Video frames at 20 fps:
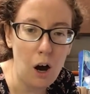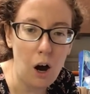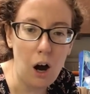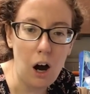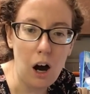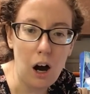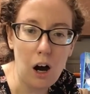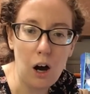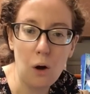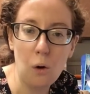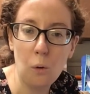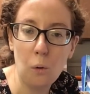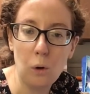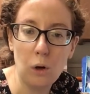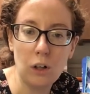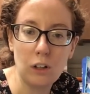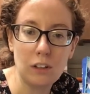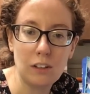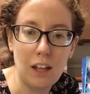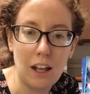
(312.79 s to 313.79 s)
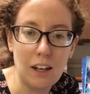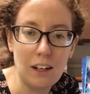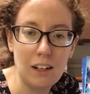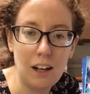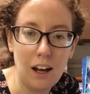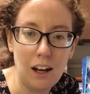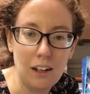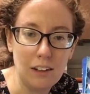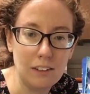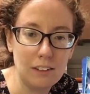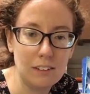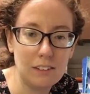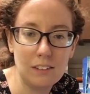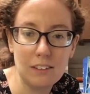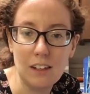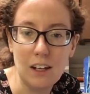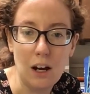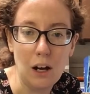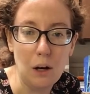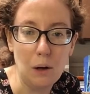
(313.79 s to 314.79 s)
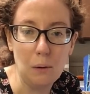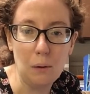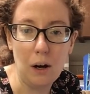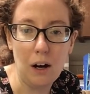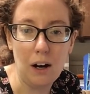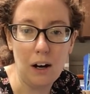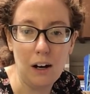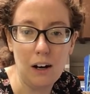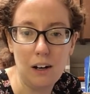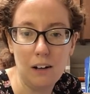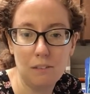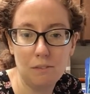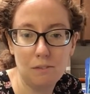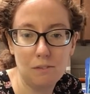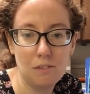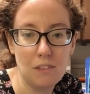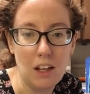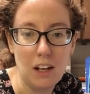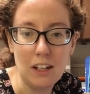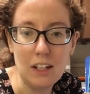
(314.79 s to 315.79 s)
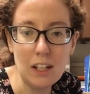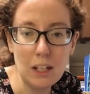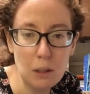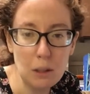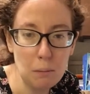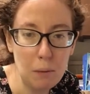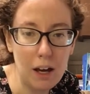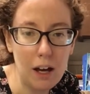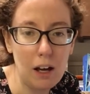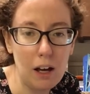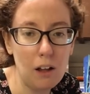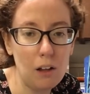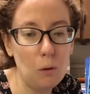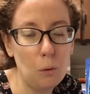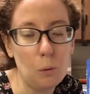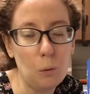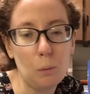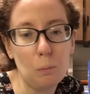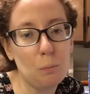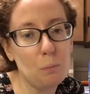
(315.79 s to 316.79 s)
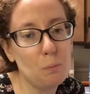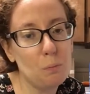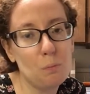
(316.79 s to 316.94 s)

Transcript: or send us, an email, or